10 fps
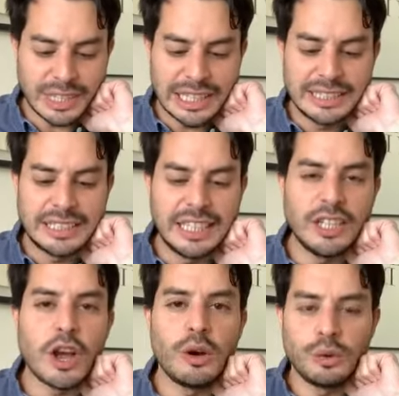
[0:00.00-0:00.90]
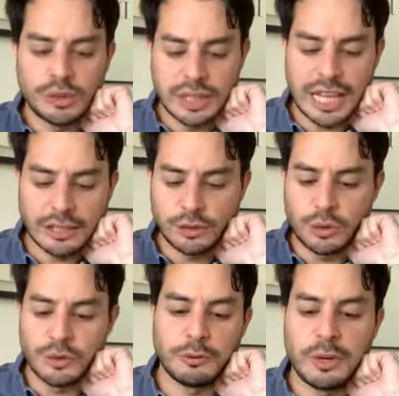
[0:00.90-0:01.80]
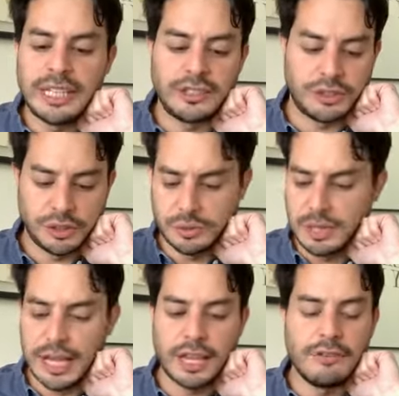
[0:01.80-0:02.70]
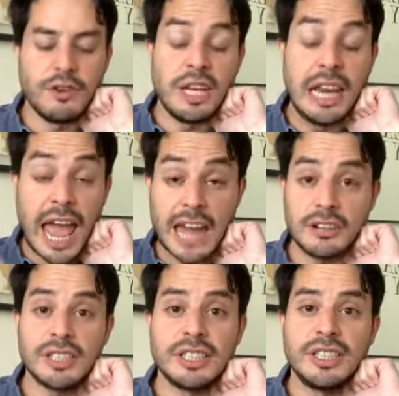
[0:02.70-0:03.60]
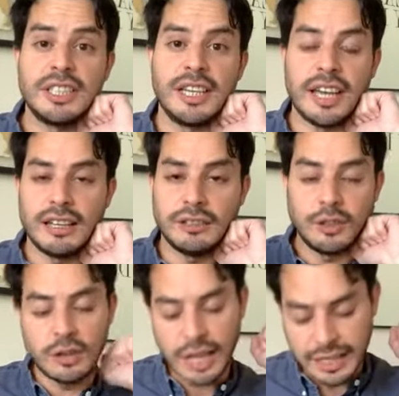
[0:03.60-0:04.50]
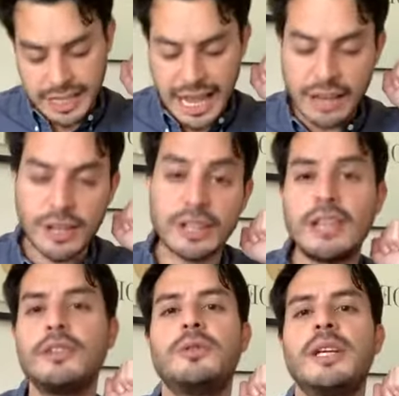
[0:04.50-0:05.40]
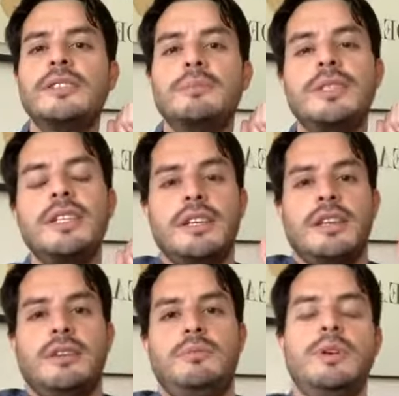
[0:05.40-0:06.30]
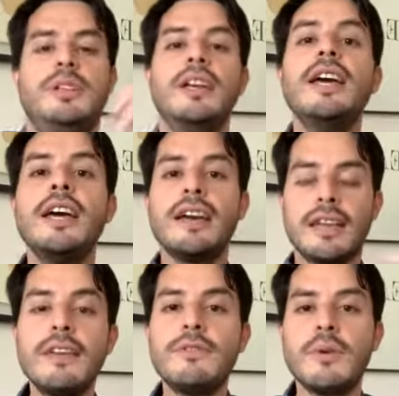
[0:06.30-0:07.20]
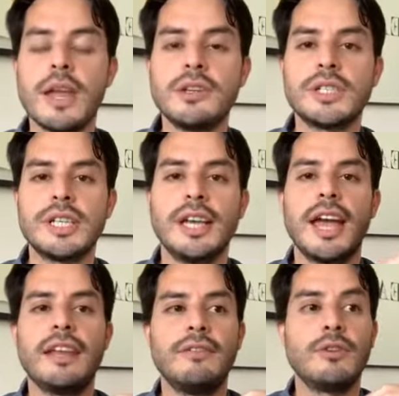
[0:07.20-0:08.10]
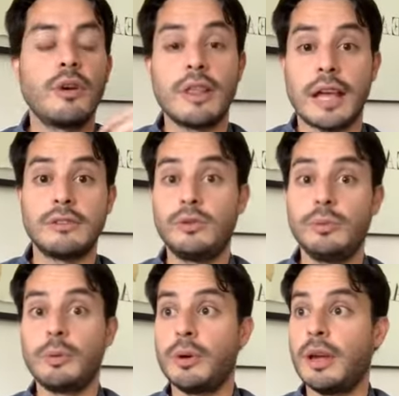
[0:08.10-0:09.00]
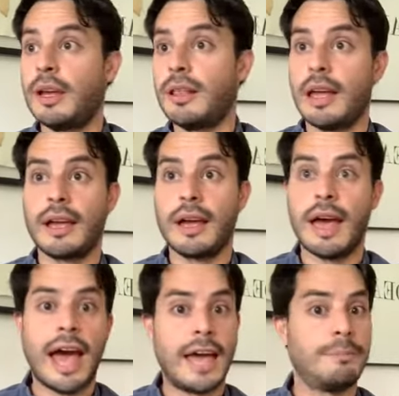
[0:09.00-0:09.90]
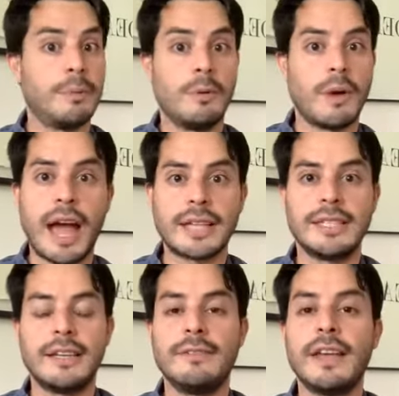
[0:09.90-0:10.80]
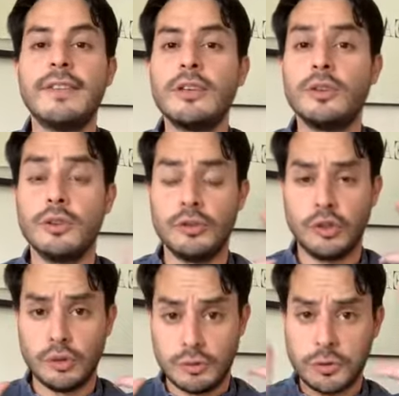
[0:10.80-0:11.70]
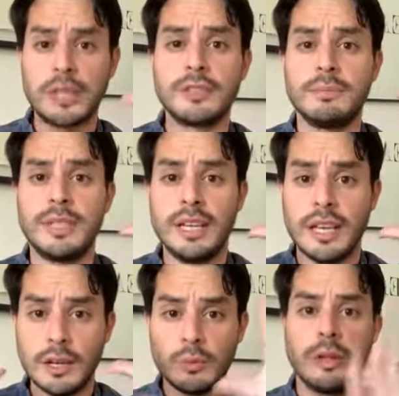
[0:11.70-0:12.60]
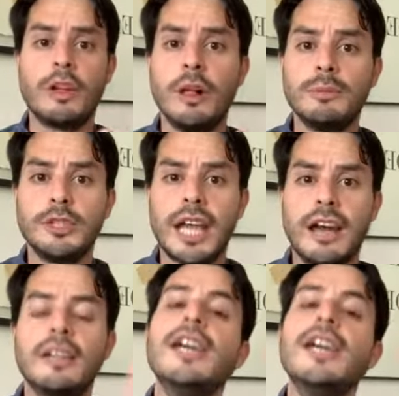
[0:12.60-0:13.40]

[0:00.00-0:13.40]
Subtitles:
tea knows, like sort of reads you. Like if you need energy and you're like down and then you drink some tea, it will give you energy. And if you are like super like hype or active and then you drink some tea, it will calm you down